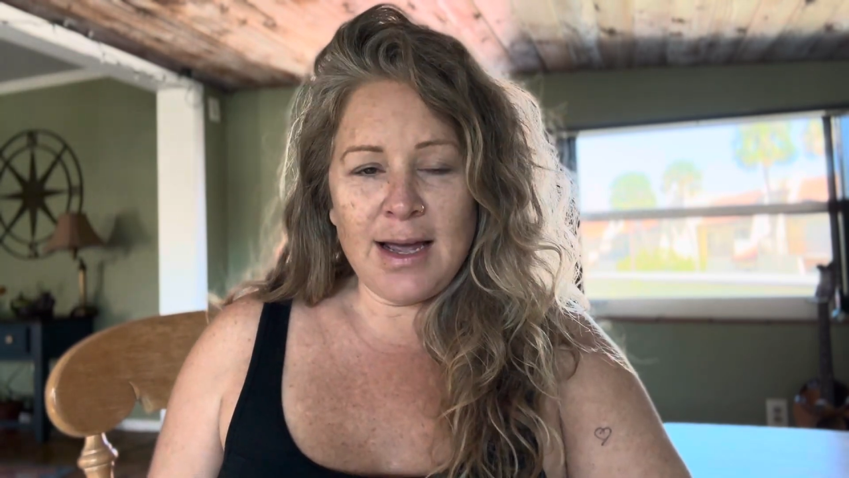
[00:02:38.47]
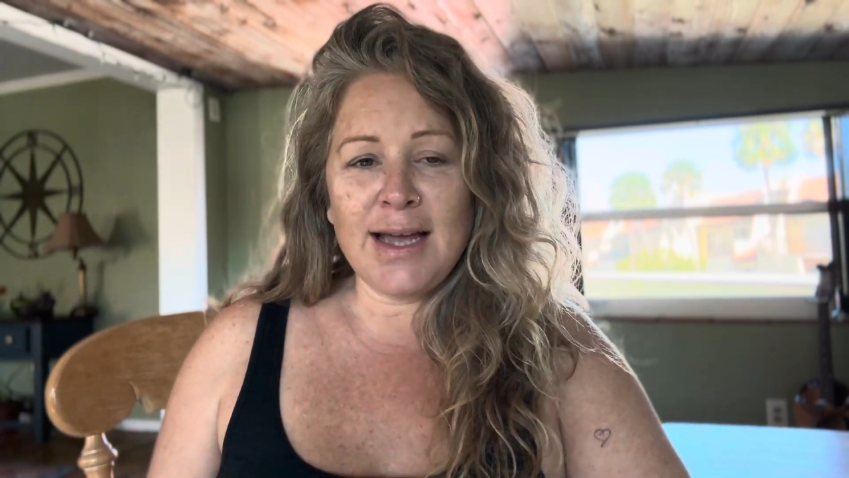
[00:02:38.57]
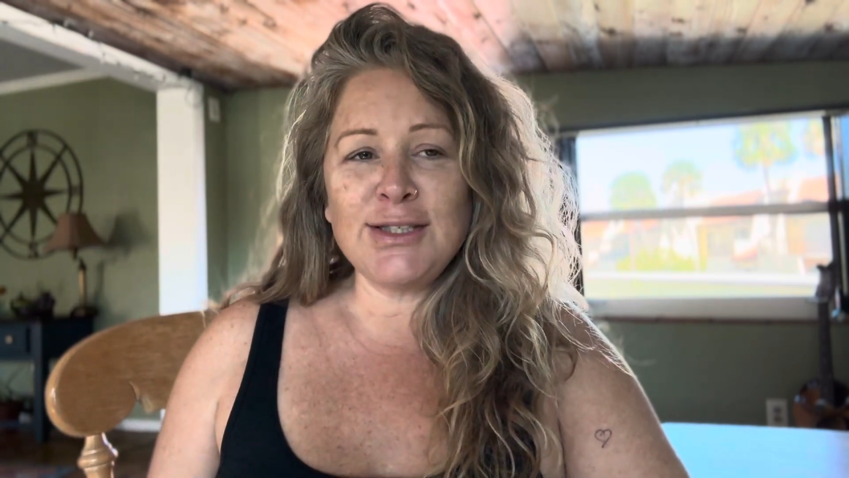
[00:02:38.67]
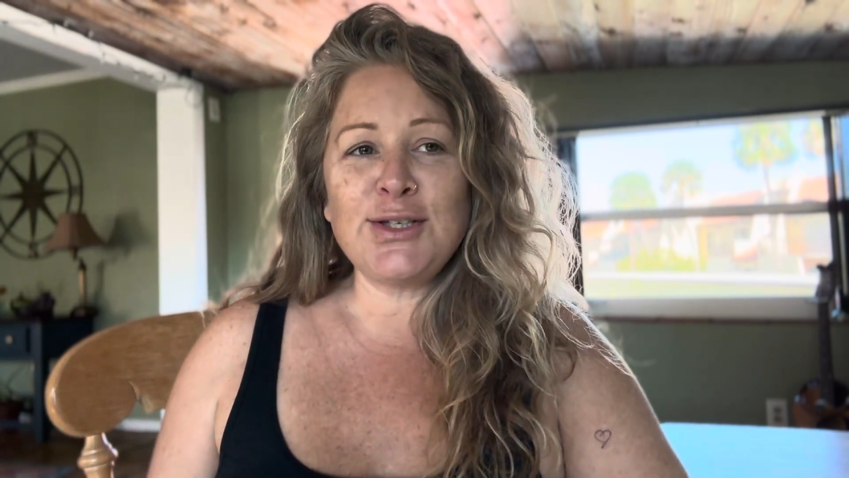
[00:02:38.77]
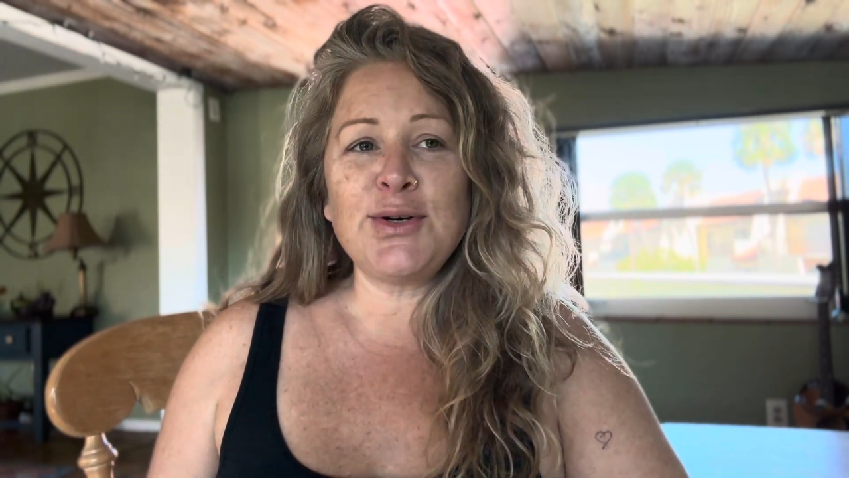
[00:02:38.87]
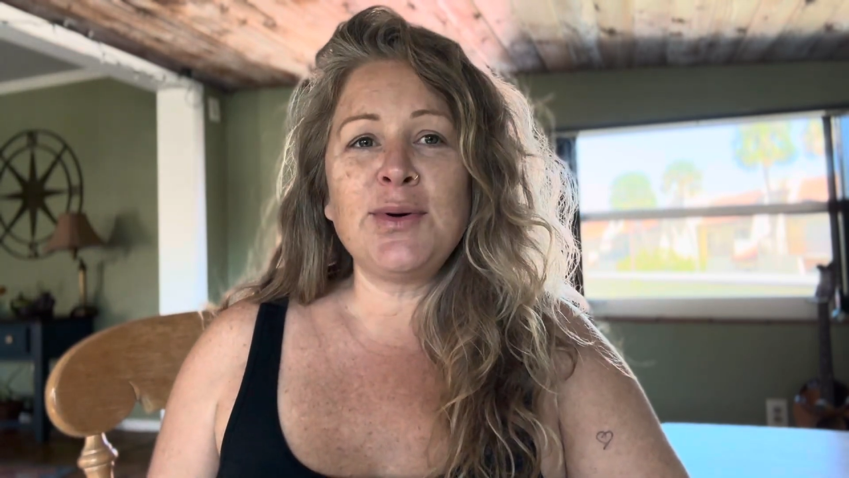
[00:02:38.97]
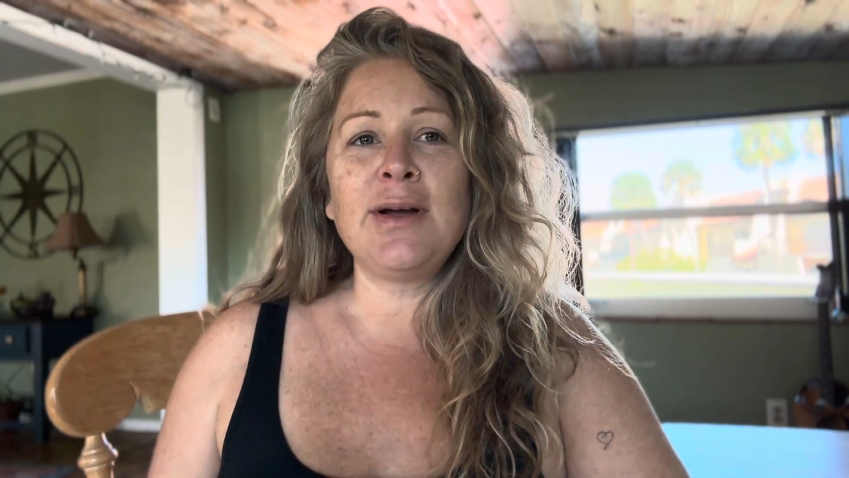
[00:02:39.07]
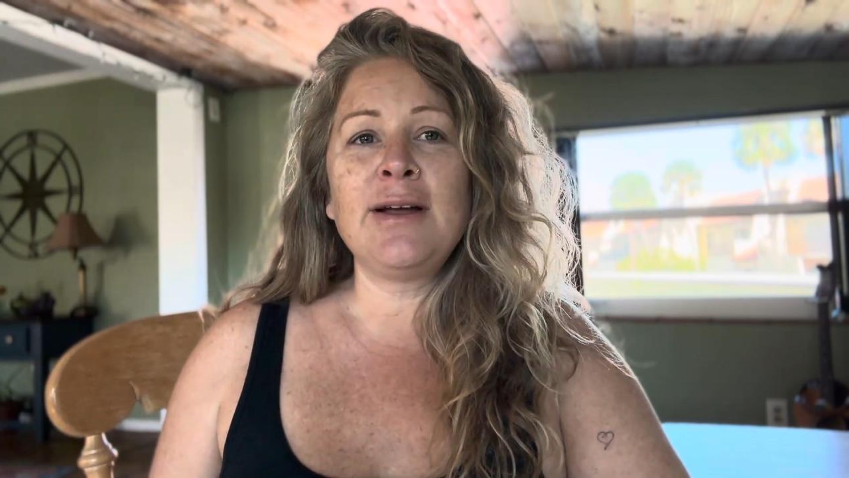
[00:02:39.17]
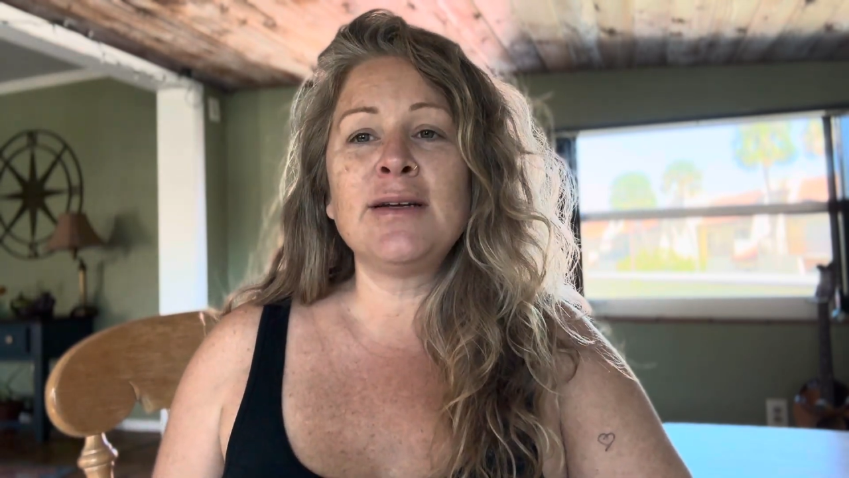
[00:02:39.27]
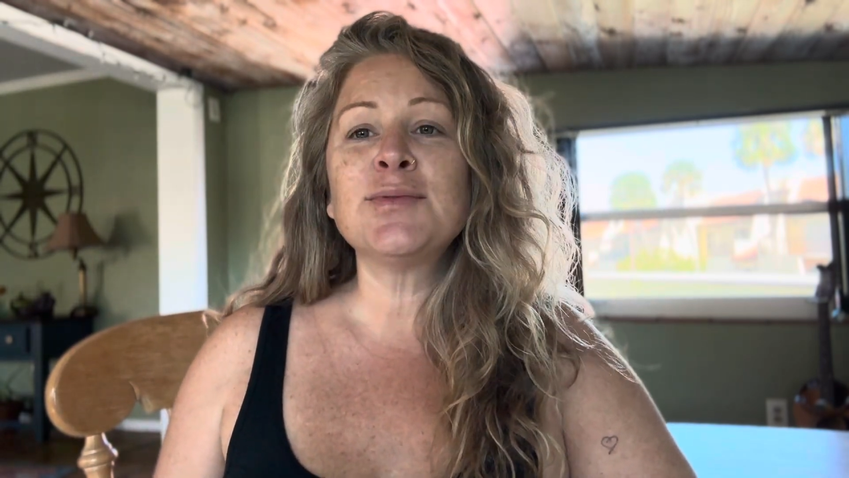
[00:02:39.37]
And so
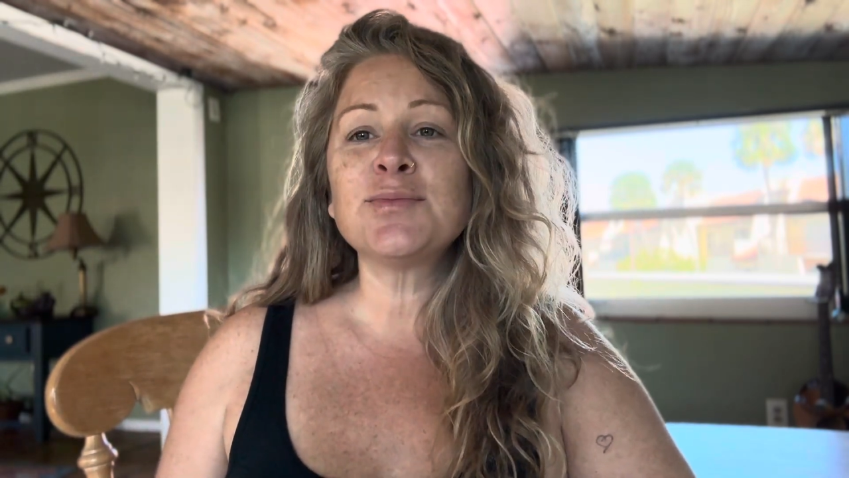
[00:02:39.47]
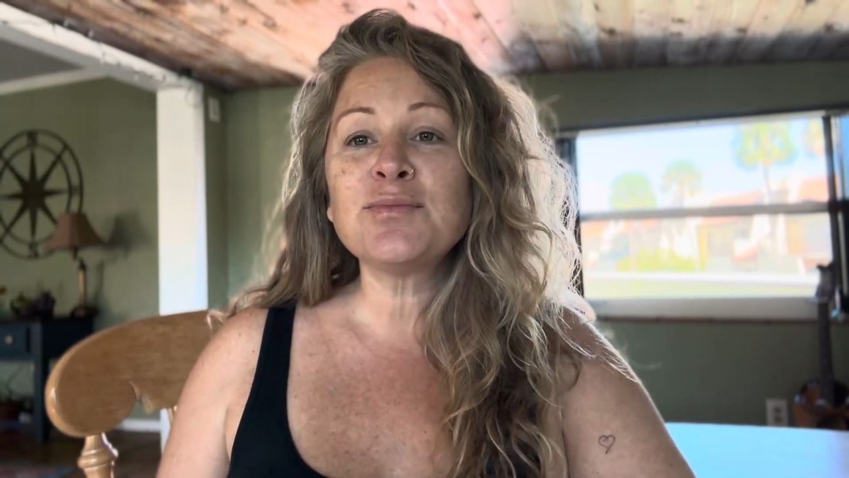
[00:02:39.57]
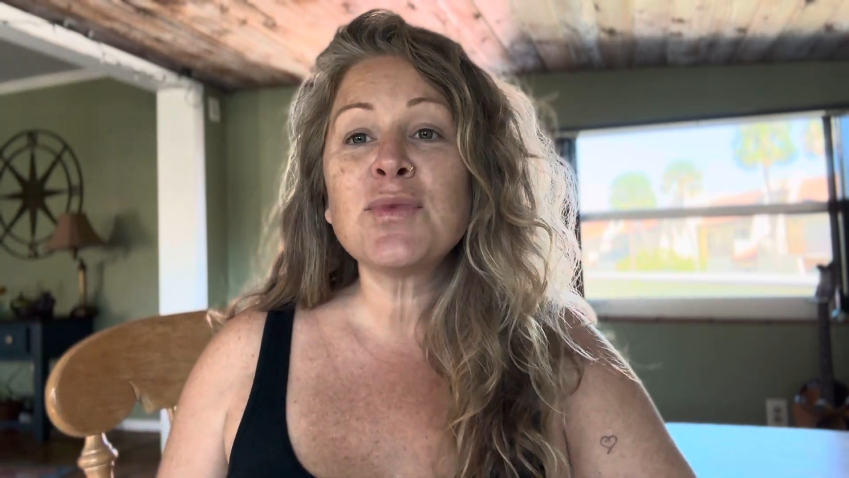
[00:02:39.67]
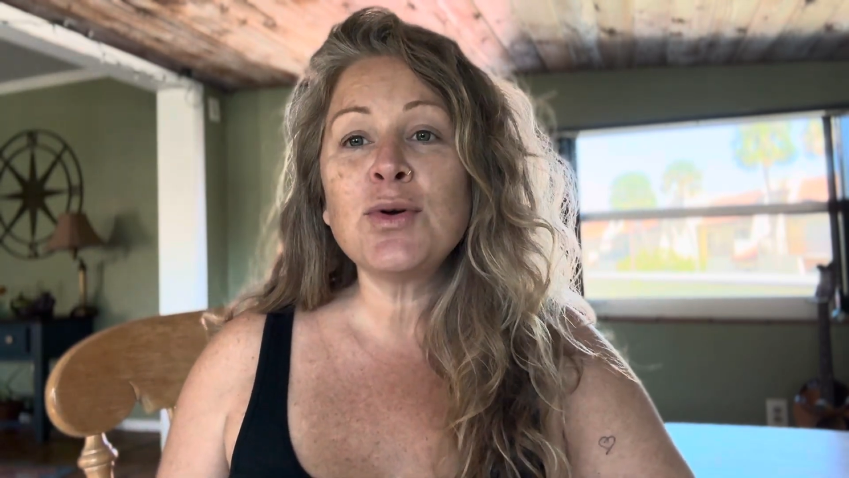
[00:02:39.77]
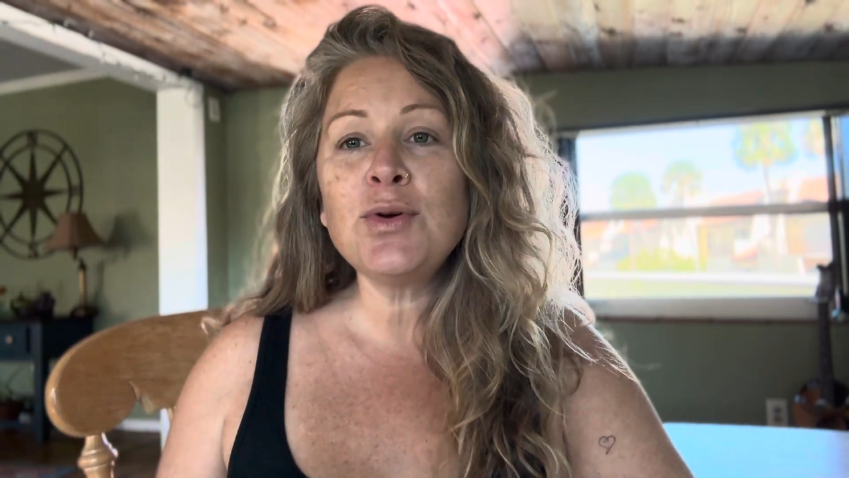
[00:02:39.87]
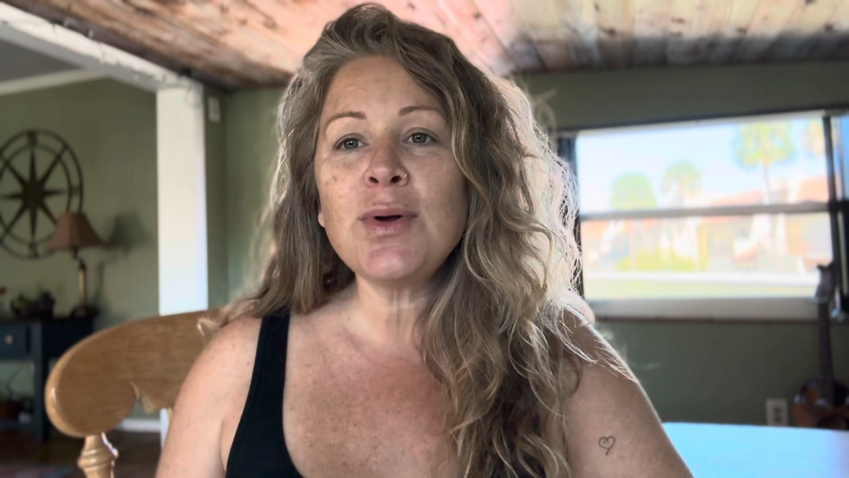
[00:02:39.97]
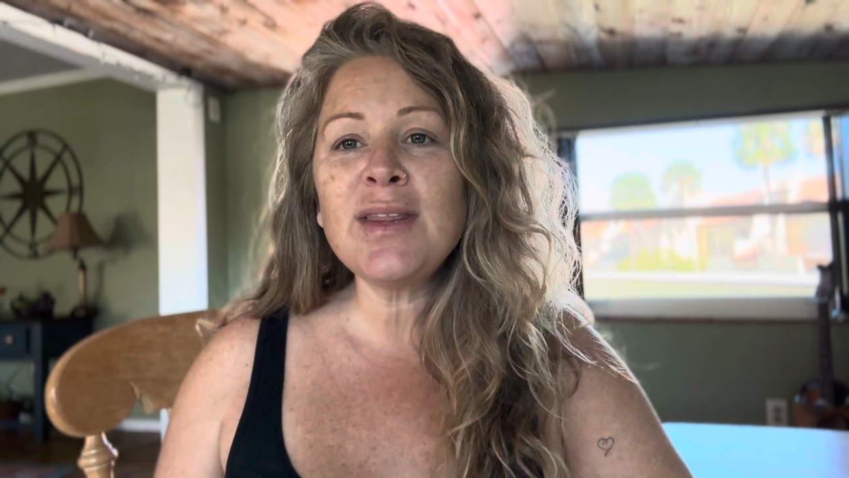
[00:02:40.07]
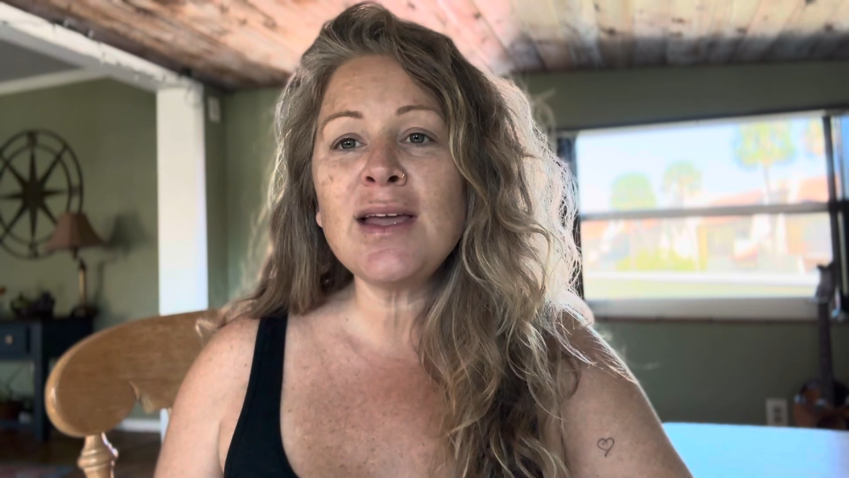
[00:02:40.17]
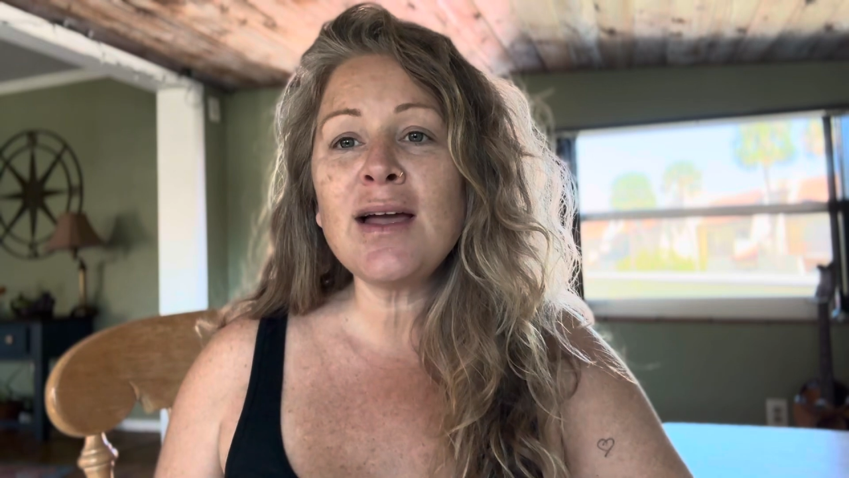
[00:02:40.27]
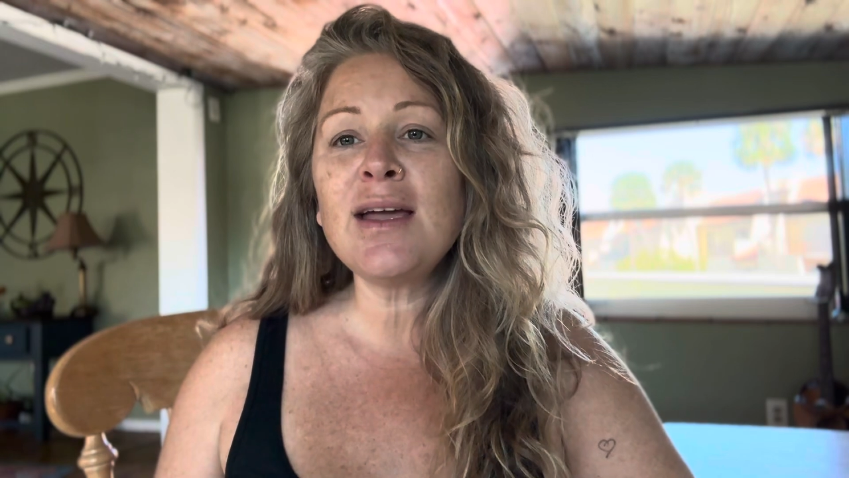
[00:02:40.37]
who do I
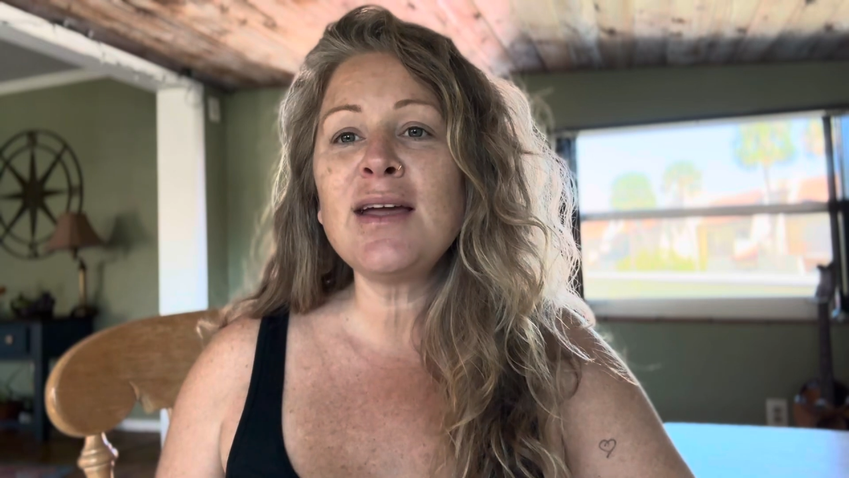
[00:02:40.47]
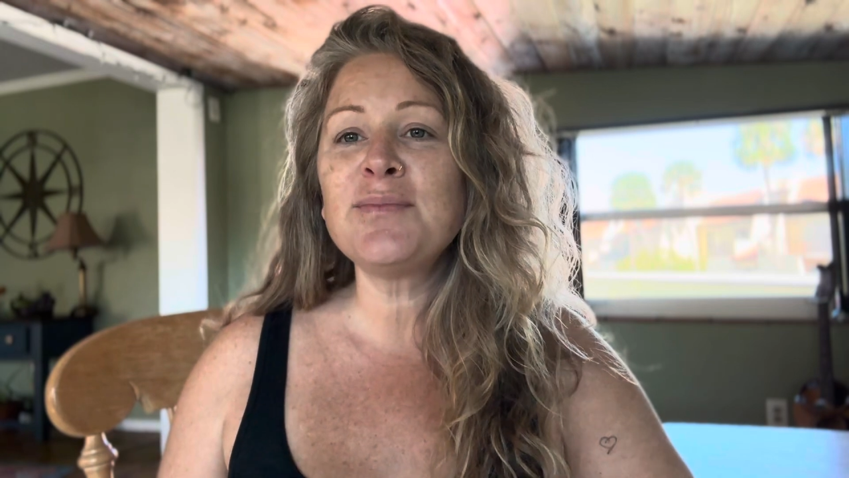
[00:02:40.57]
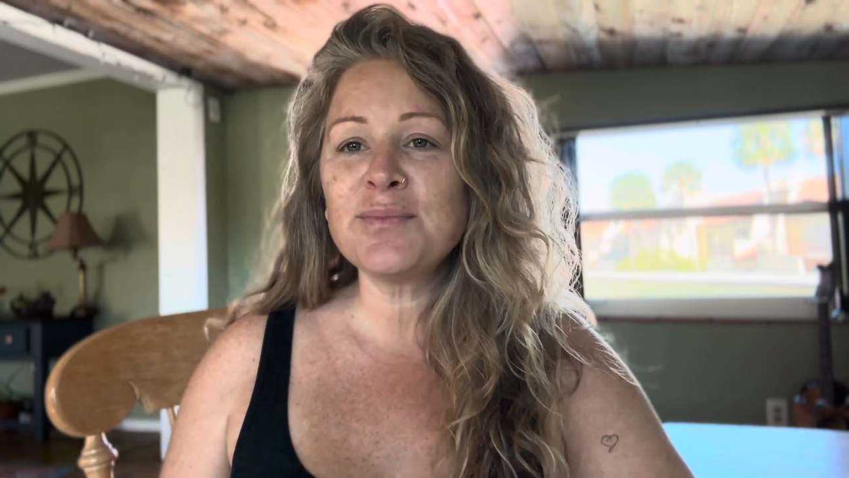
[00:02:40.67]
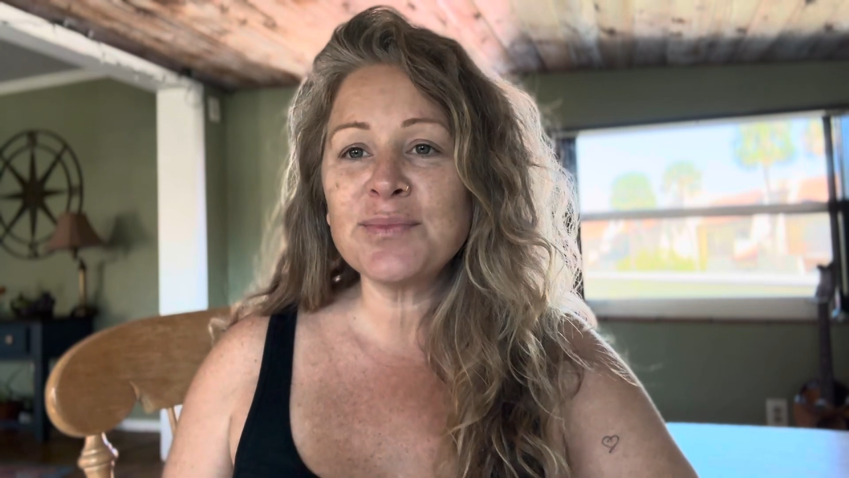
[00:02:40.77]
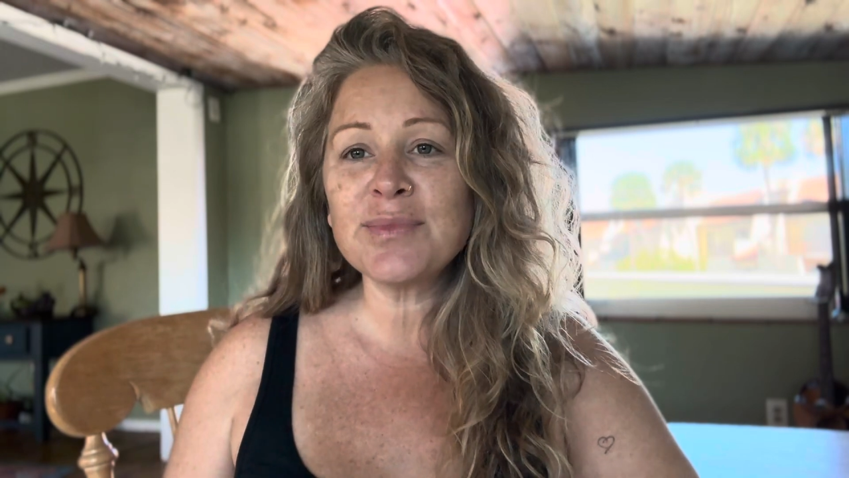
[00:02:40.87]
think I am?